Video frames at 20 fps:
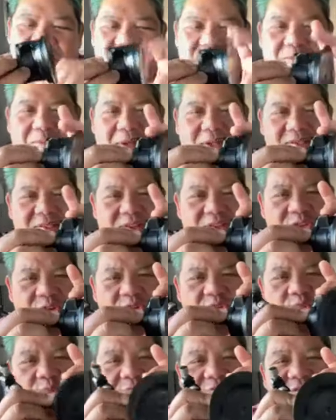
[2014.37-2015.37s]
just basic.
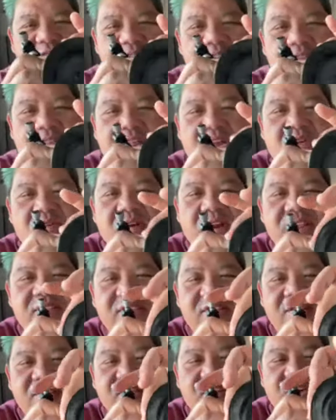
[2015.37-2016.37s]
You twist it and it
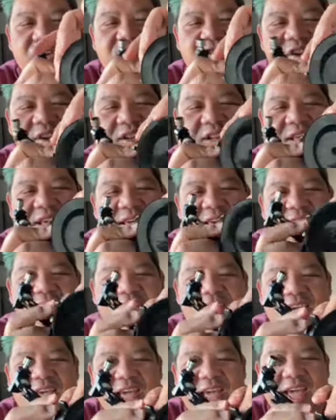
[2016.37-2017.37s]
creates the suction.
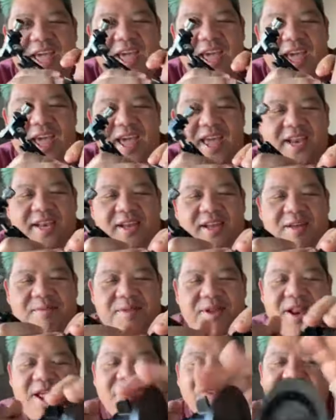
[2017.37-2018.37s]

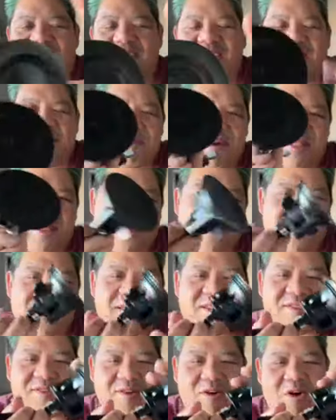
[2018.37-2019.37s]
And the nice thing about
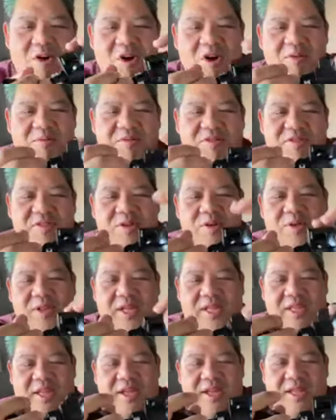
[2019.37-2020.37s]
these arms, though,
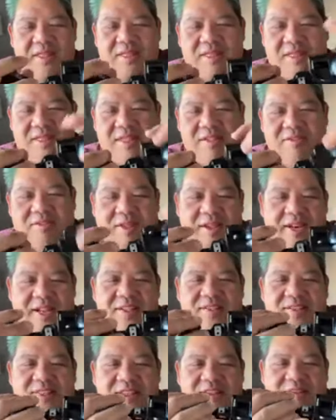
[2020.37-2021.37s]
like I got this,
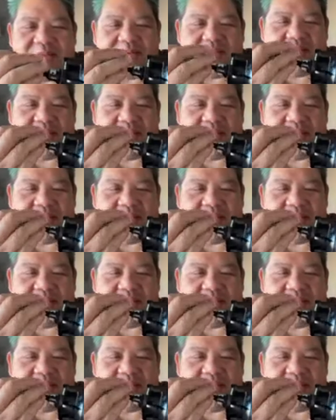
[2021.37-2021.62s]
at least